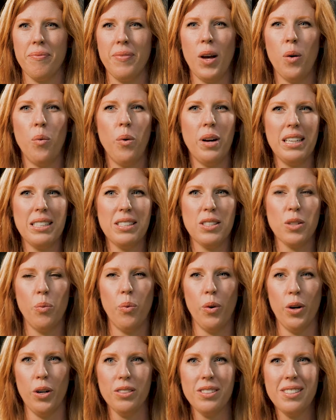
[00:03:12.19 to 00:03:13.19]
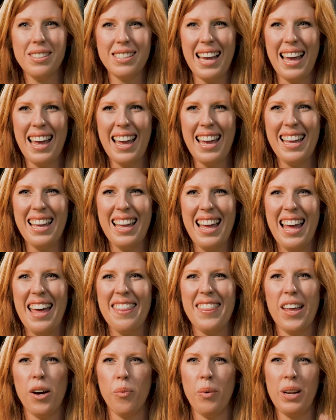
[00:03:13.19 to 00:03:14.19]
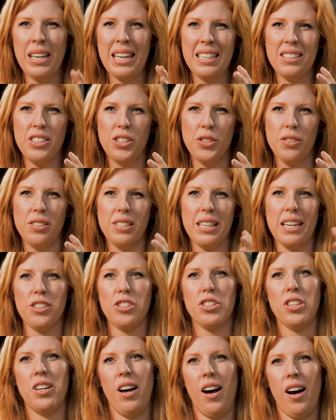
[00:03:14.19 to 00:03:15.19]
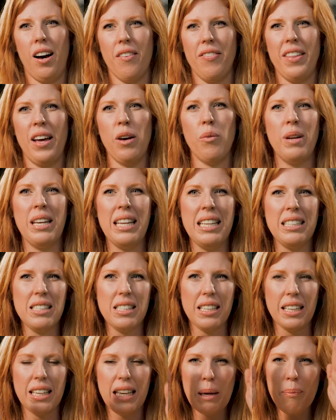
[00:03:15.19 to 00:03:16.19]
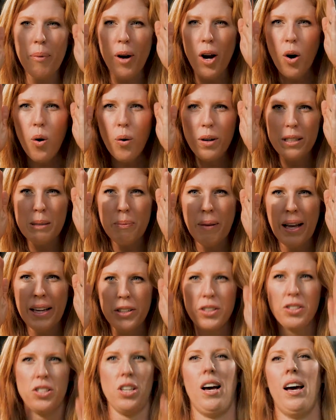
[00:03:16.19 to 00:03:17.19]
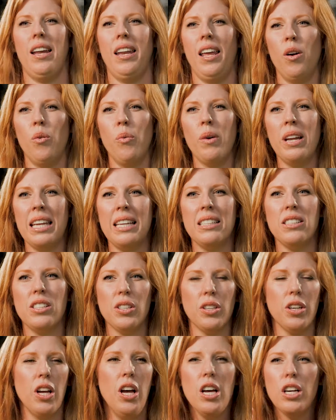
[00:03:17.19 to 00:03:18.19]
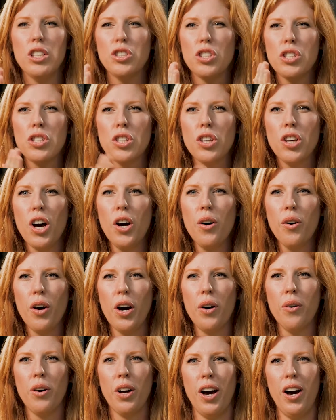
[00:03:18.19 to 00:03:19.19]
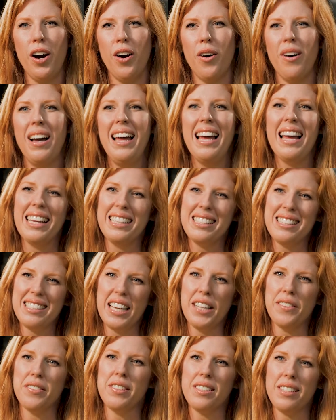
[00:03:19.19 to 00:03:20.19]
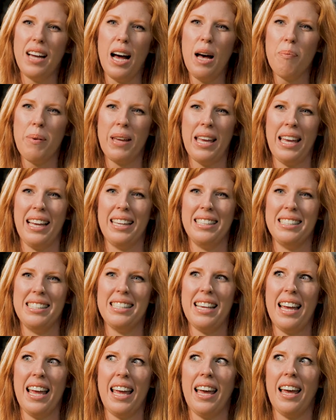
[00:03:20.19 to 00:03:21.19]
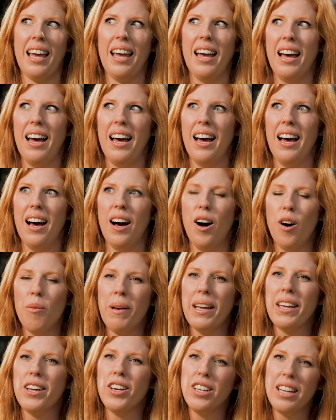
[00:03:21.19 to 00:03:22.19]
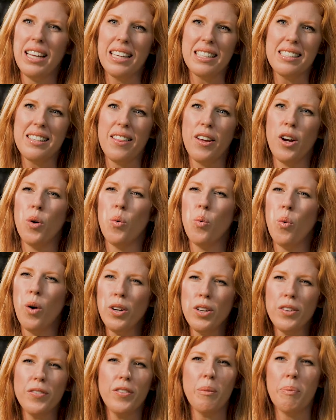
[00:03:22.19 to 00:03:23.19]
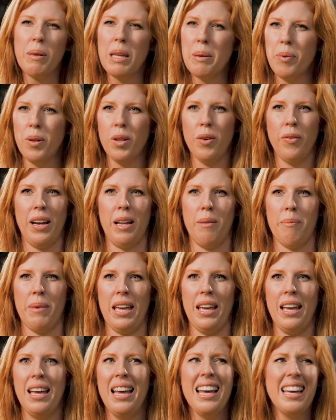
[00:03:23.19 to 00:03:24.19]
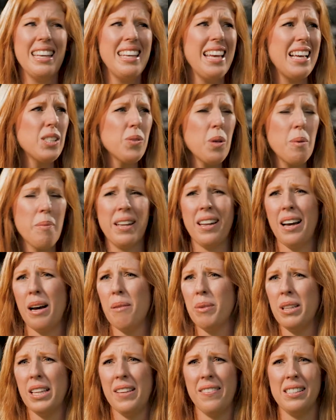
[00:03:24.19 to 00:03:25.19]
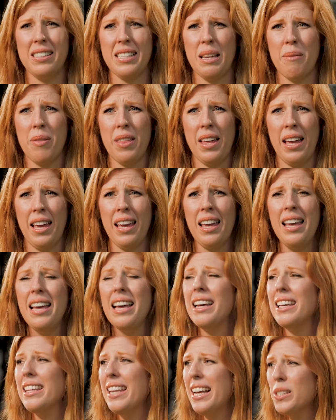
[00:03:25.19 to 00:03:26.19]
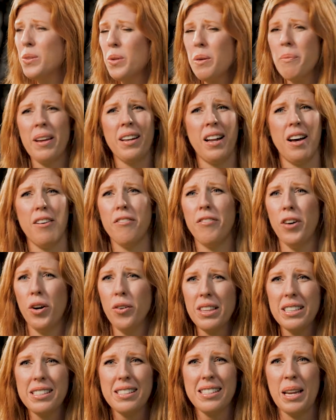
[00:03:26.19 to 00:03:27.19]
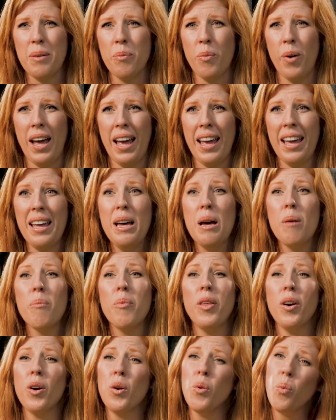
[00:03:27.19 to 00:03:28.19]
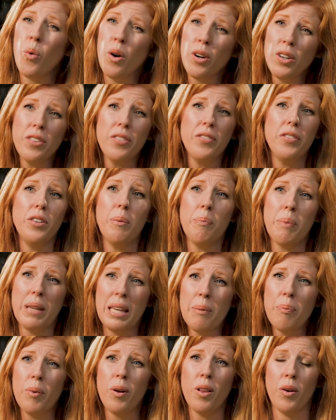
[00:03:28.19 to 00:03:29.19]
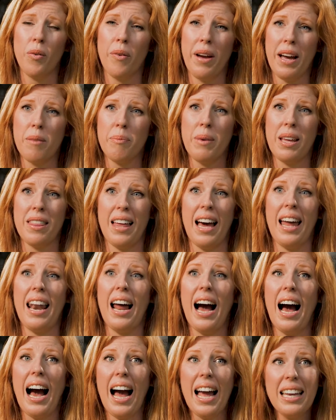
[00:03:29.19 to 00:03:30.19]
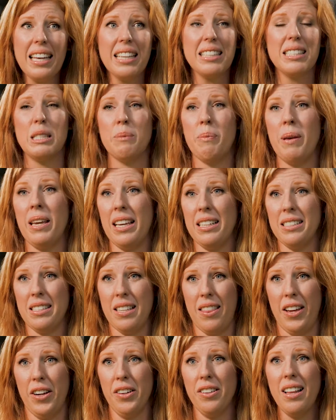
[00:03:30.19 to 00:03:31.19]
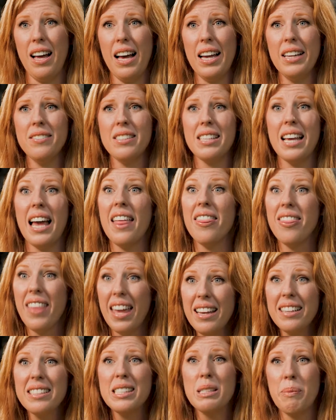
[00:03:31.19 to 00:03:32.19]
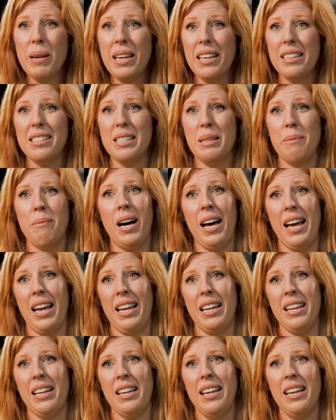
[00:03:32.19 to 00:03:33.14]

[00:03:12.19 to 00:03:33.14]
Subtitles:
What does the world say? That we need to section off, that we need to keep our horse blinders on, and we need to just go, go, go, instead of stopping and saying, oh my goodness, there are wonderful people around me. Yes, we may not believe the same thing. Yes, we may not vote the same way, but there are wonderful people around me that I can speak into their lives and they can speak into mine.